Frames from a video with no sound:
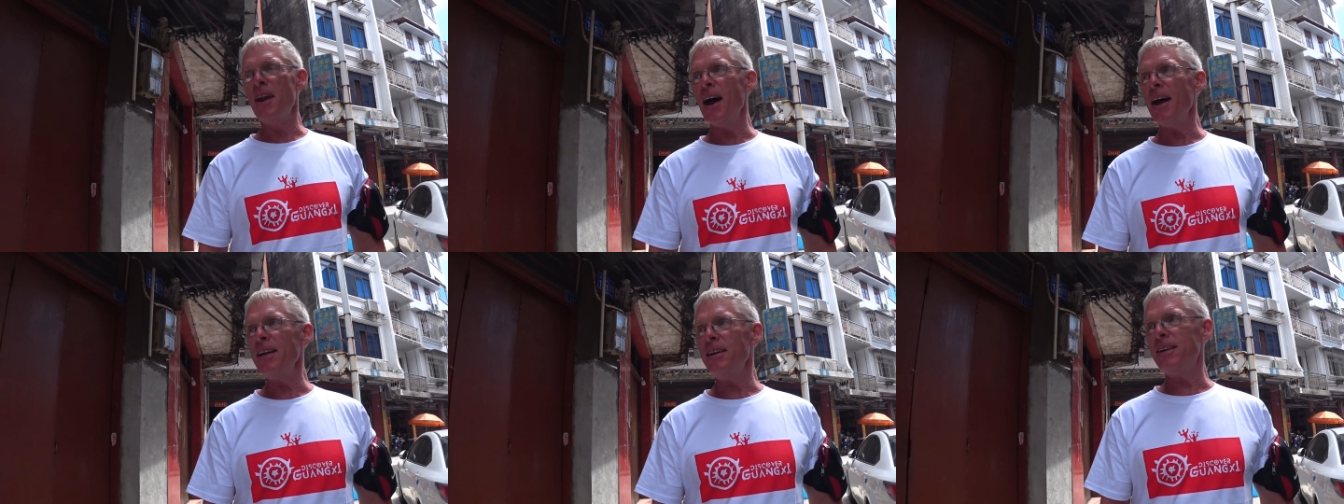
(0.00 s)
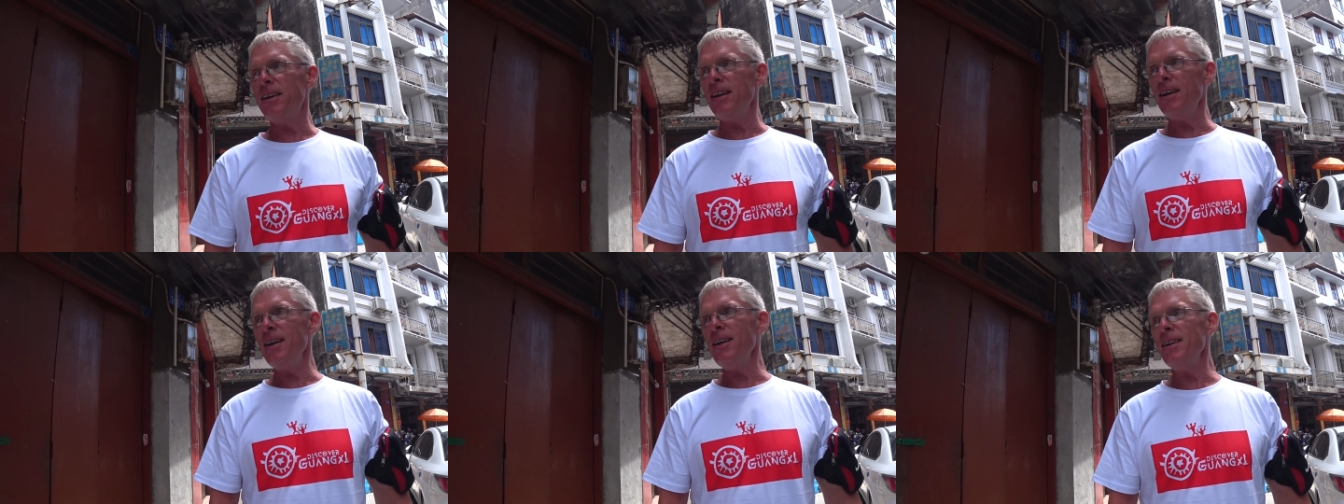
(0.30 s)

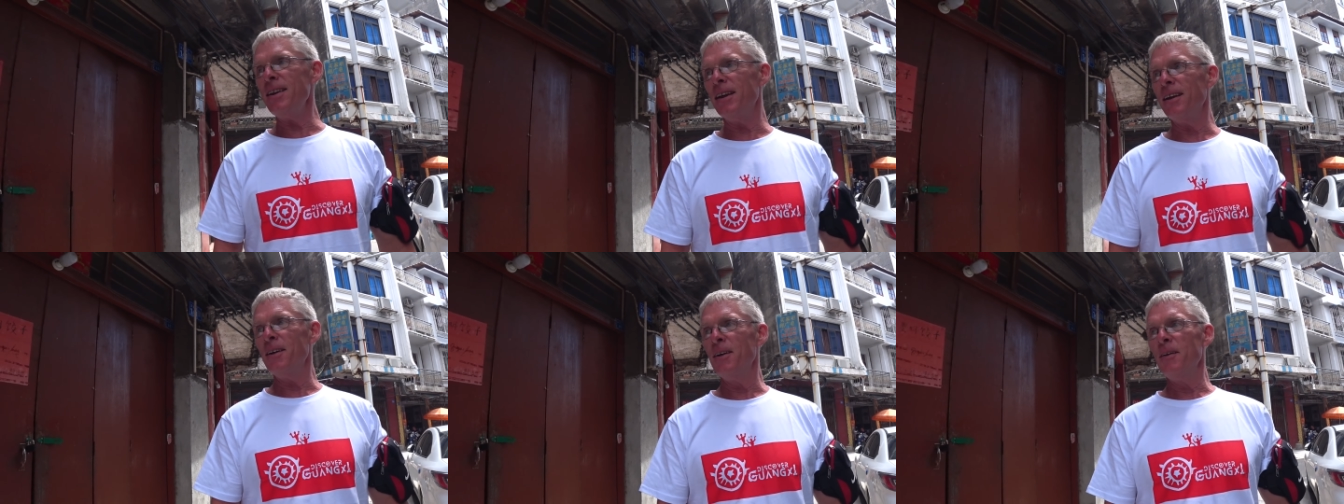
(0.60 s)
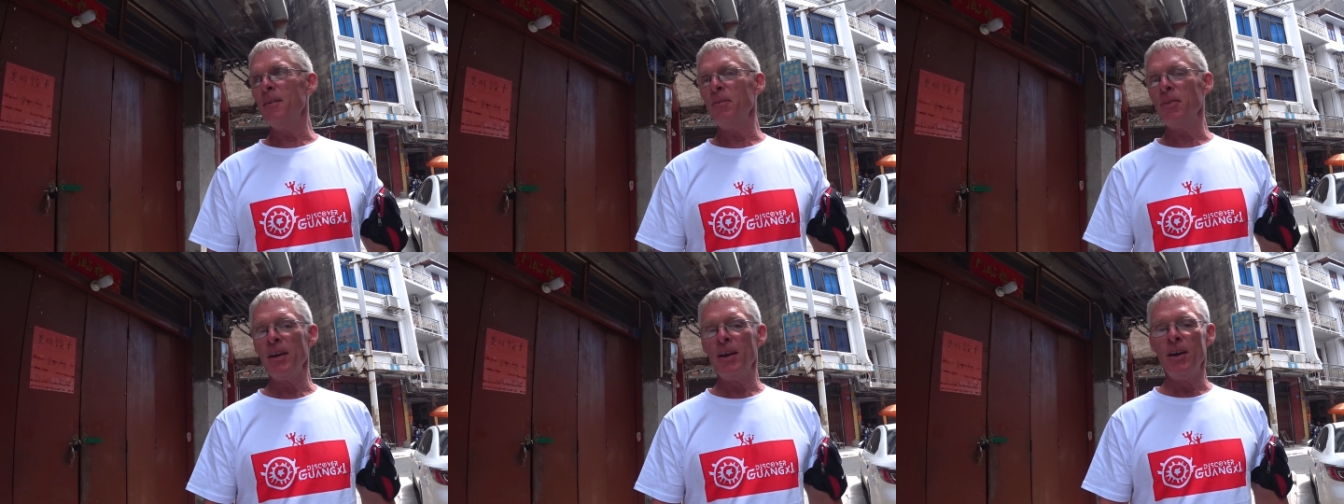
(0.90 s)
19? 18,
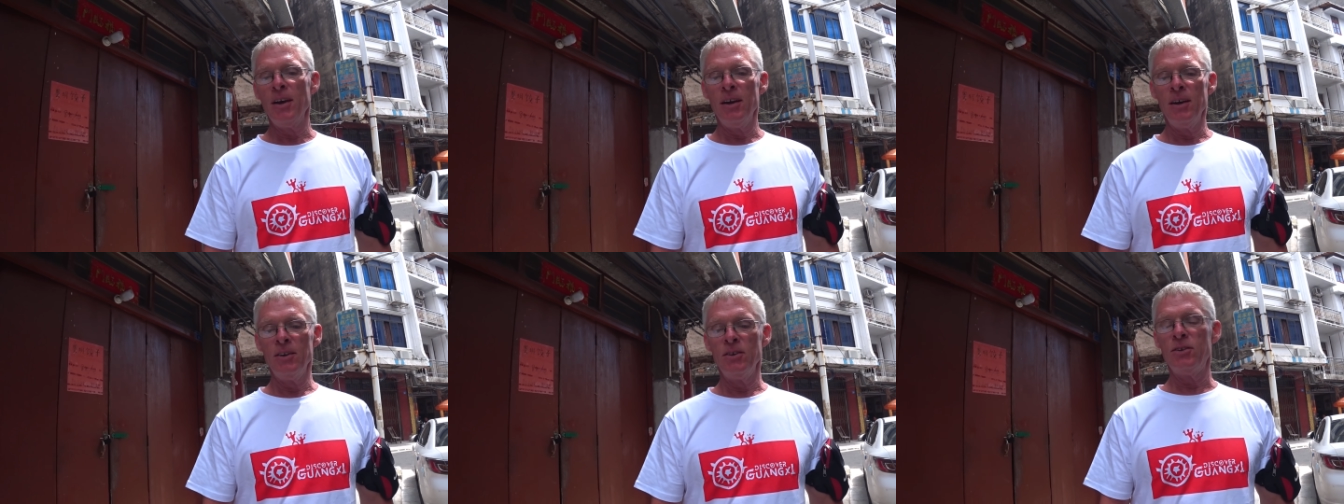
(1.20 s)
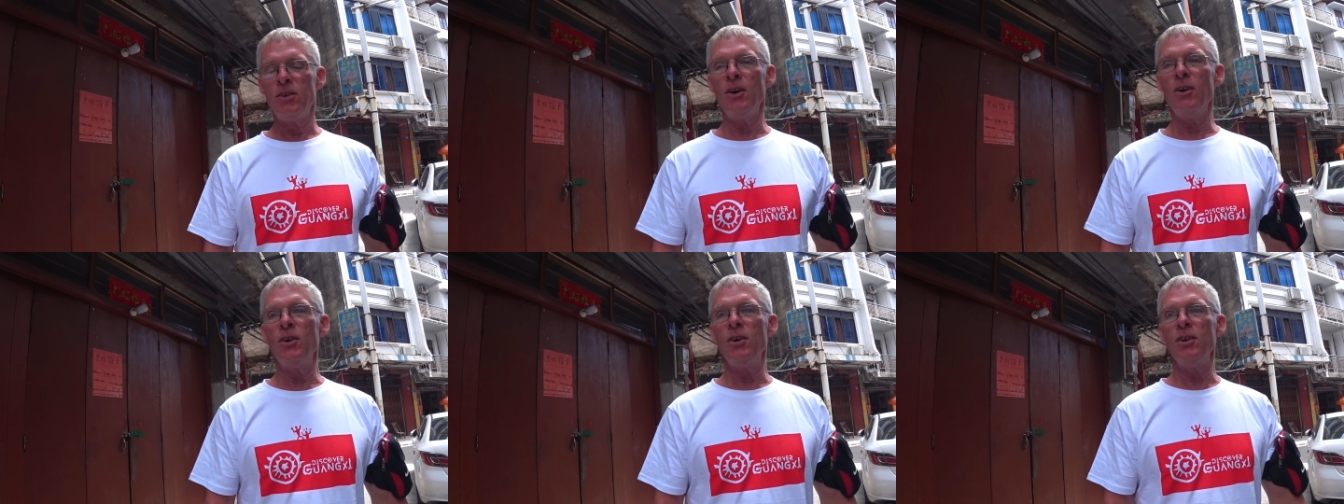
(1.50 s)

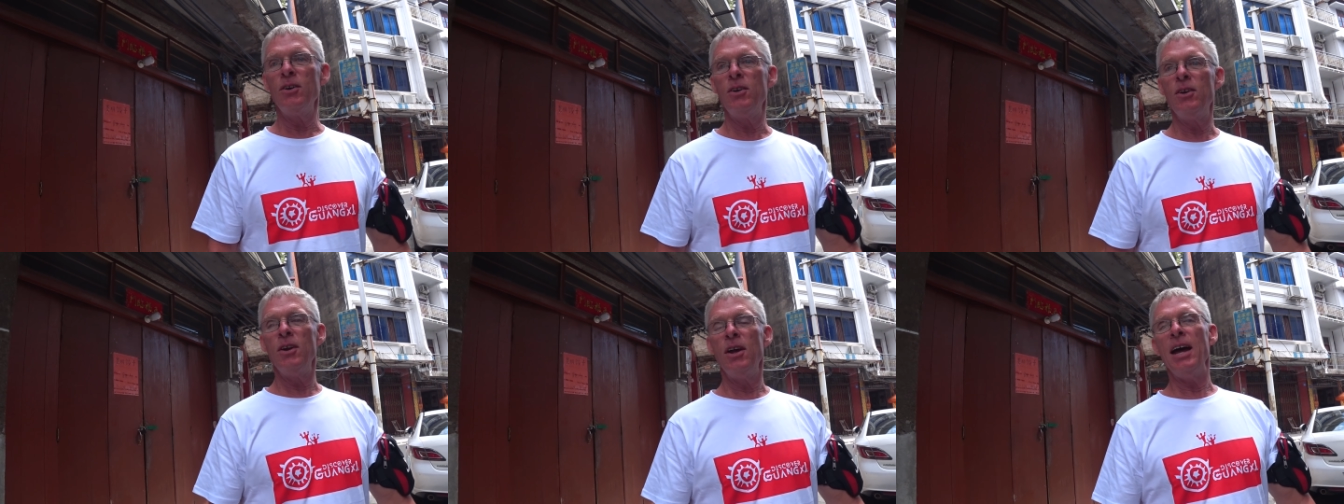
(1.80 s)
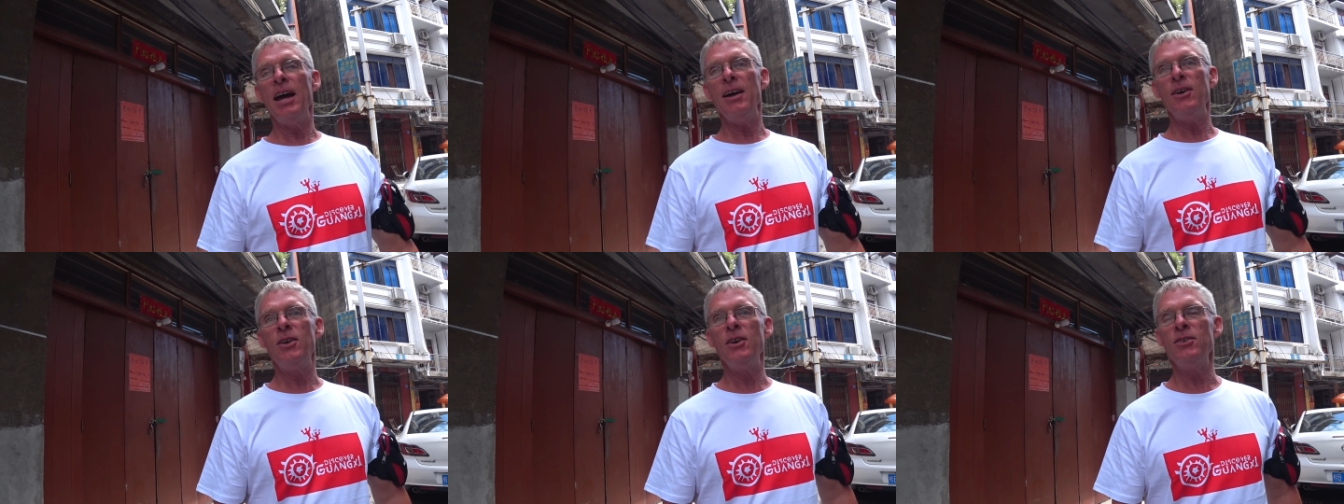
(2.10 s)
so
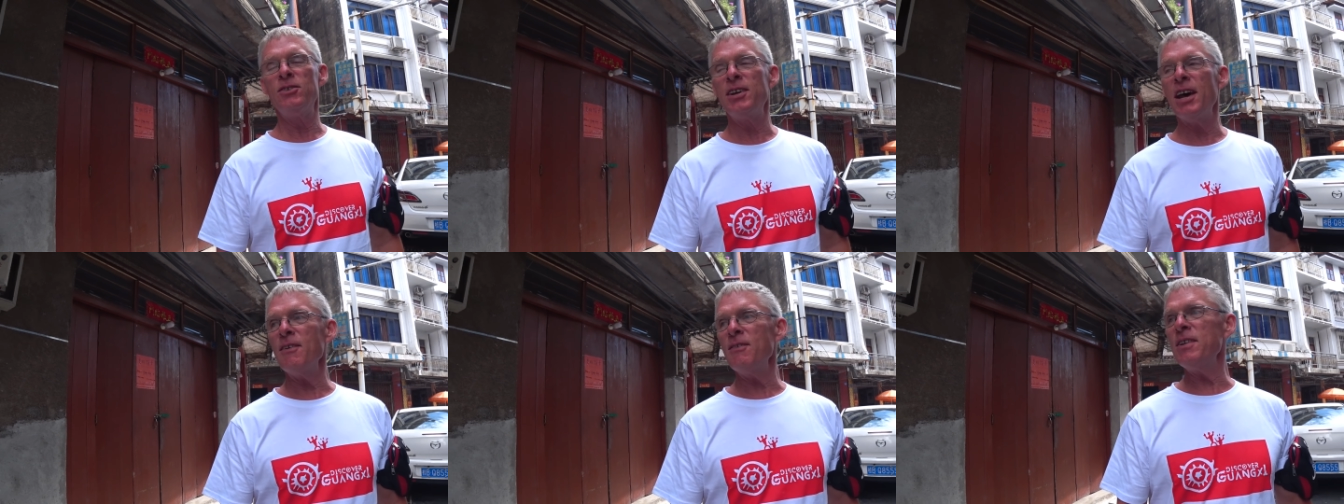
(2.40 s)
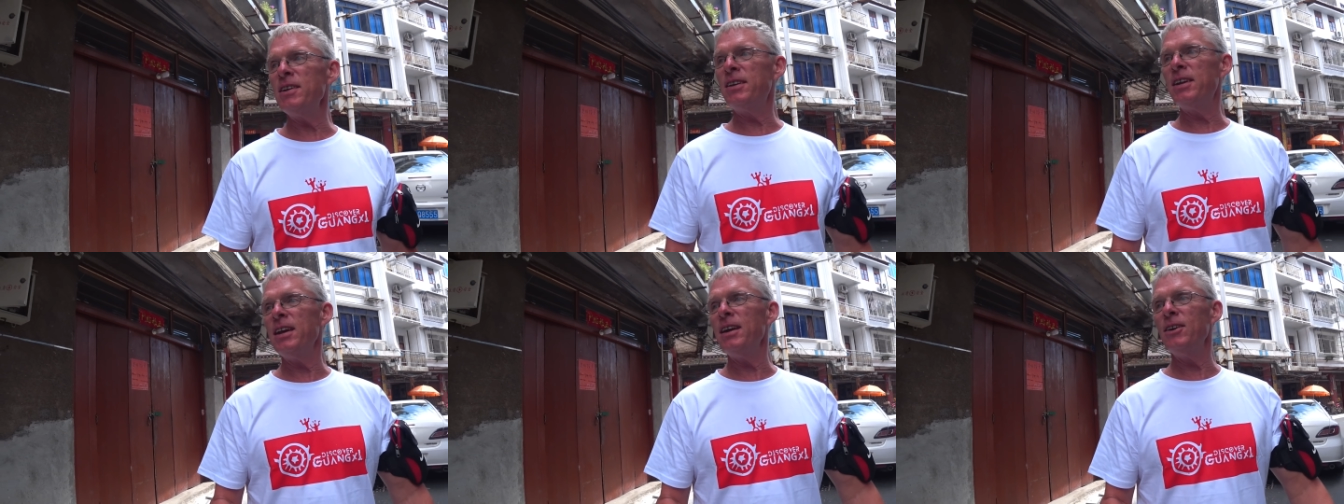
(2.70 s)
I'm
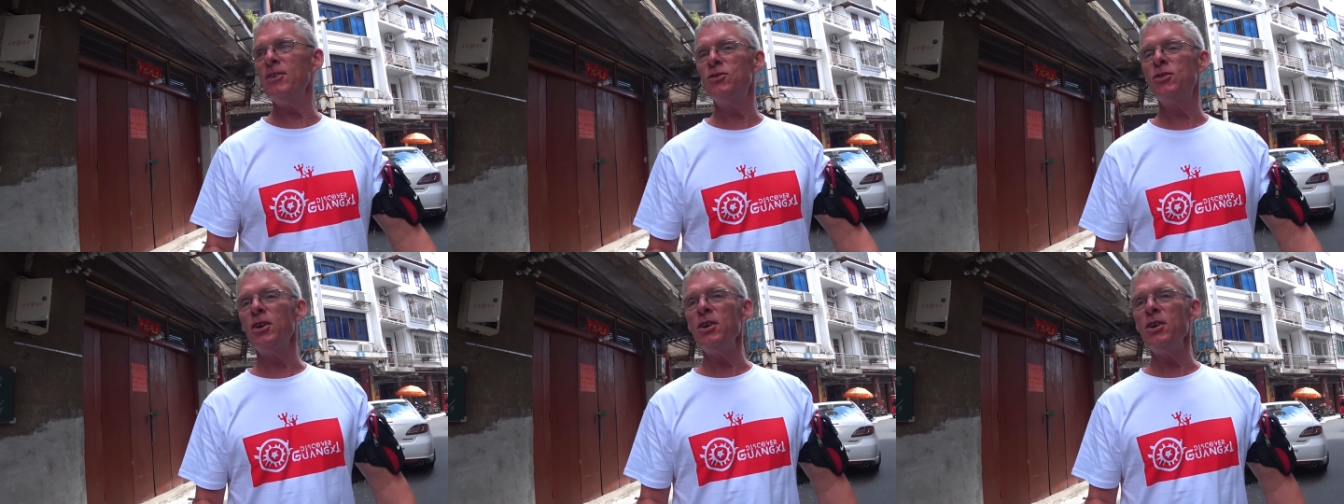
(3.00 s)
17.